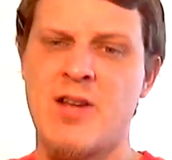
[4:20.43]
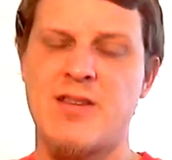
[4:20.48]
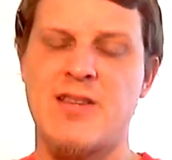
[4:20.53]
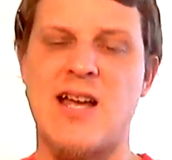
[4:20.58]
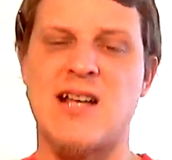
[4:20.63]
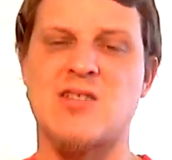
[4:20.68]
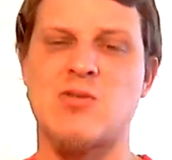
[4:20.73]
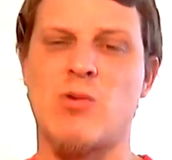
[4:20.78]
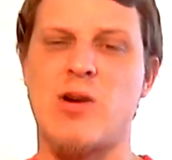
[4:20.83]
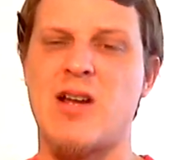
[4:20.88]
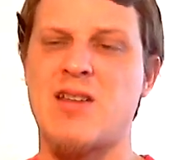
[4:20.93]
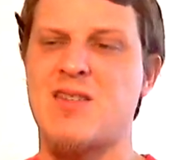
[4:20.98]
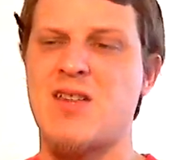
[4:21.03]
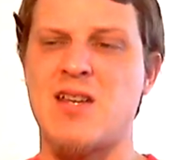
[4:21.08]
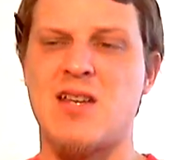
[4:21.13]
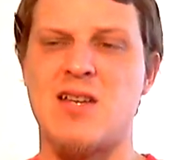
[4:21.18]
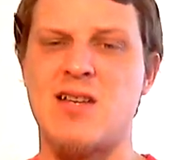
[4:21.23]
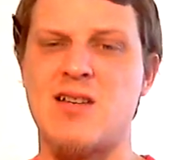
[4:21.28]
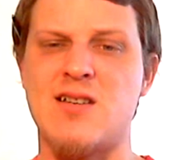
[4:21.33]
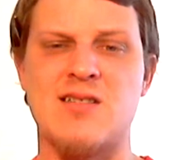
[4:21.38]
That's where I
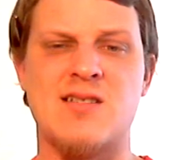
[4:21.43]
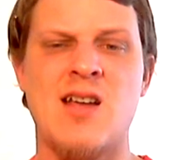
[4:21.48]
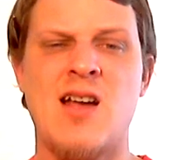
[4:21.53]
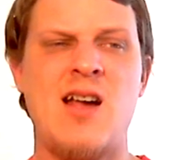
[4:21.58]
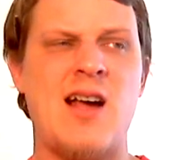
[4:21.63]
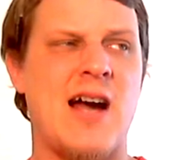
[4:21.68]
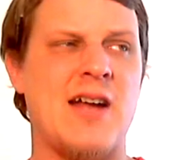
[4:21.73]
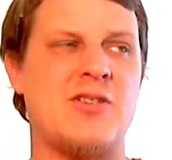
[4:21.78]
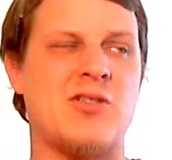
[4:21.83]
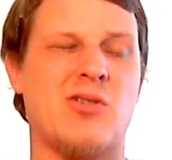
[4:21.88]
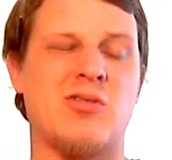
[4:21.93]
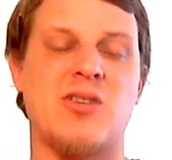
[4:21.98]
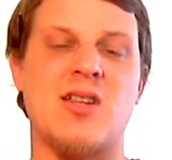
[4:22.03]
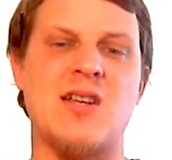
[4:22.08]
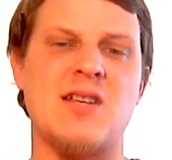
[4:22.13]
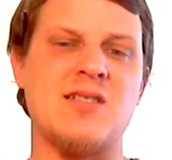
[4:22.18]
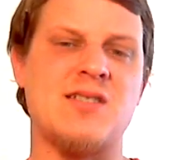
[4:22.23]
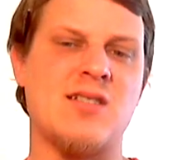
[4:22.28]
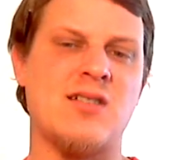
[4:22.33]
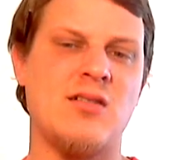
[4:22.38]
think he is. I don't
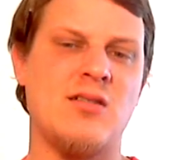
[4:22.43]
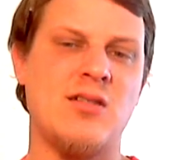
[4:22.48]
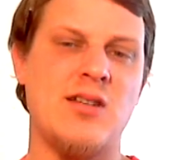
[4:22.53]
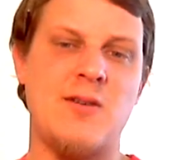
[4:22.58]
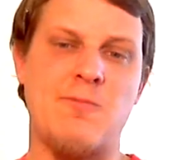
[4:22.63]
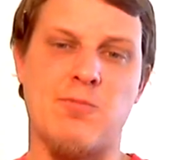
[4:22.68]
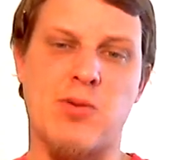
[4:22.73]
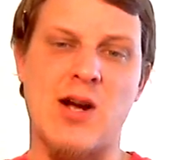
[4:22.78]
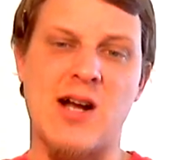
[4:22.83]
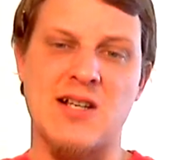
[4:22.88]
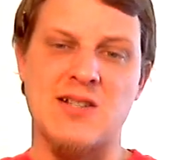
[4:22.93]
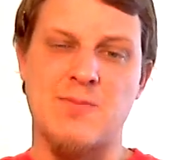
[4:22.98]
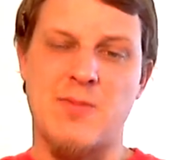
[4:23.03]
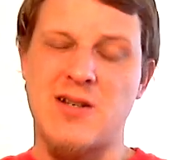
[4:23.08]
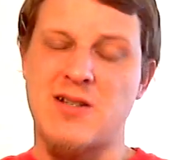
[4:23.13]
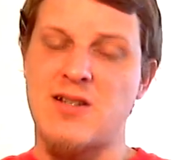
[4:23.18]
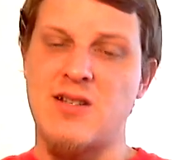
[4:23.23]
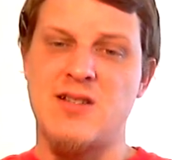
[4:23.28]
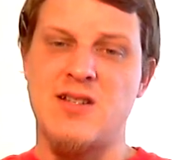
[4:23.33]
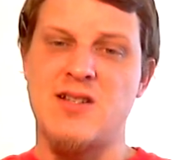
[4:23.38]
think he's an elite
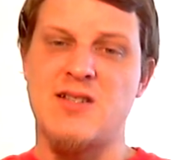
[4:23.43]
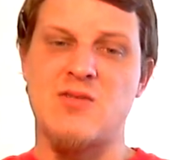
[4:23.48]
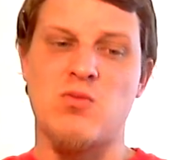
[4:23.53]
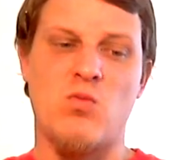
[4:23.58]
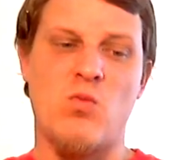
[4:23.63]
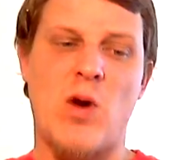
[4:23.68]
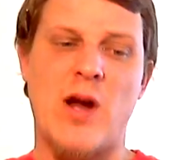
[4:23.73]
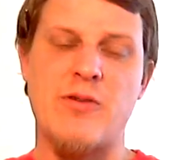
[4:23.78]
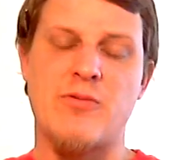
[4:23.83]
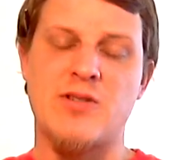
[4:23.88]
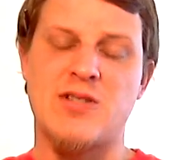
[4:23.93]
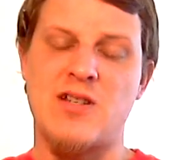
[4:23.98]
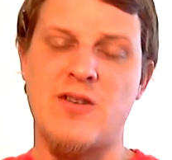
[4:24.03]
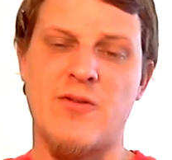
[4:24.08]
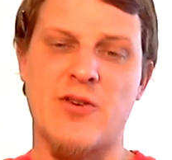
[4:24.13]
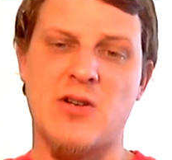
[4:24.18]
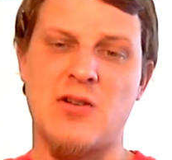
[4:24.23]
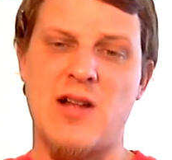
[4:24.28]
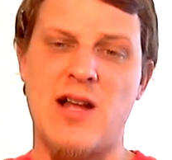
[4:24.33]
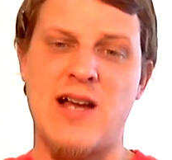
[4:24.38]
prospect in this wide
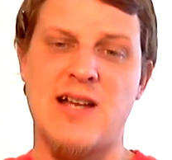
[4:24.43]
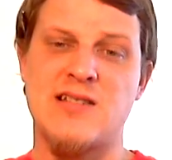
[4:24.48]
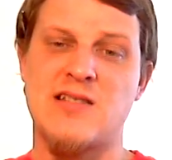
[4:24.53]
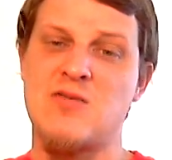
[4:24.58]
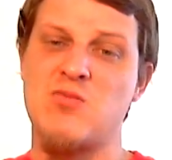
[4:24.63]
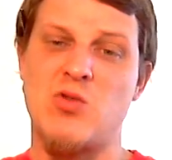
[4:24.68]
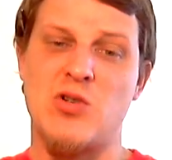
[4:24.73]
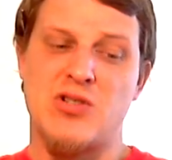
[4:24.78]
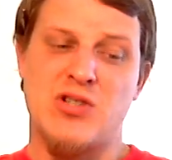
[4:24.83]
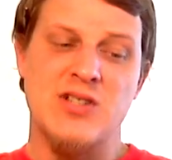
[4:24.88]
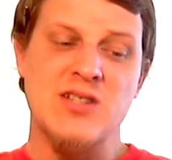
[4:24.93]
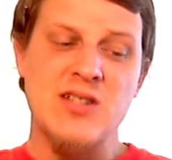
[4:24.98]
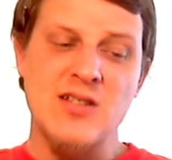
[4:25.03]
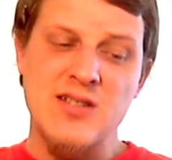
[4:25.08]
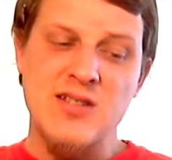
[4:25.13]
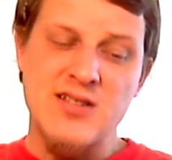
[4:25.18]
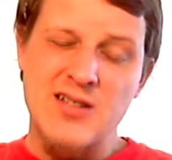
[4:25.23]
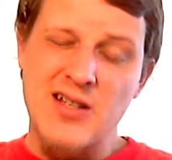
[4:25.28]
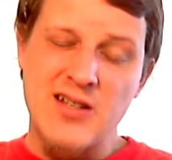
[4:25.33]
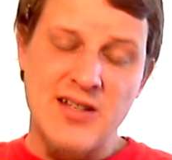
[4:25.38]
receiver class, which
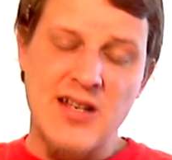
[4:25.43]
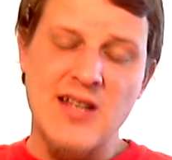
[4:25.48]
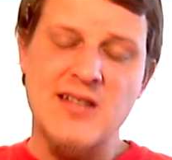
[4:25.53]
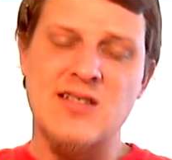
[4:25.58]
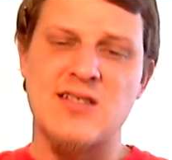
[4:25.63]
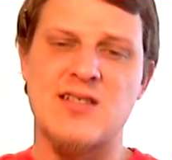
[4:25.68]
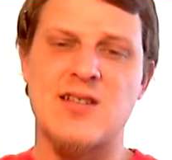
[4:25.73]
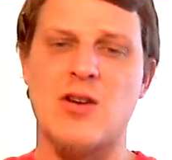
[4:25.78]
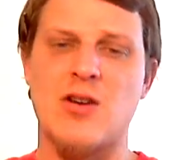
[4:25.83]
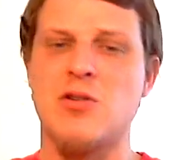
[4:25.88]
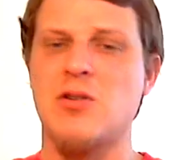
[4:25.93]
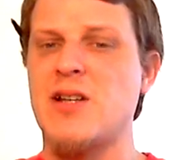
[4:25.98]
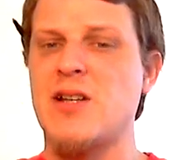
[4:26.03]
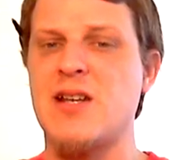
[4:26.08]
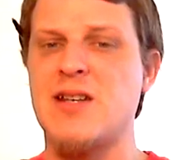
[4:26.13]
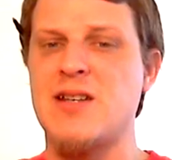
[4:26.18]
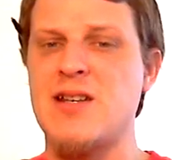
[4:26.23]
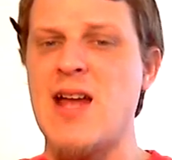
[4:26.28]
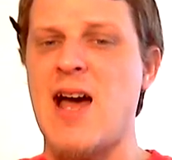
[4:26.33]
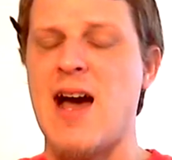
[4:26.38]
isn't necessarily
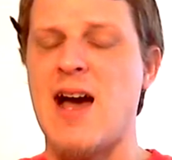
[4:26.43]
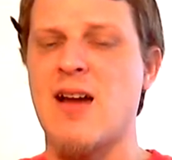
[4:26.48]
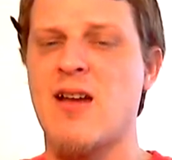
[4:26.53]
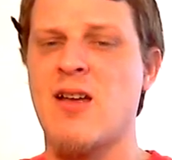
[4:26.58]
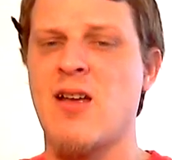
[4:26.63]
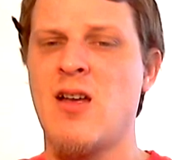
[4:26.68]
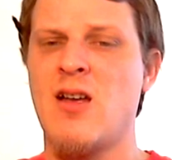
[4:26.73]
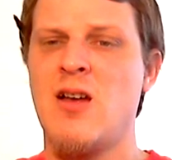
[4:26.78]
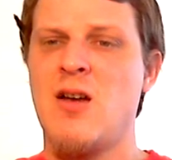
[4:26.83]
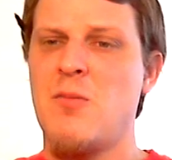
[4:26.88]
a knock,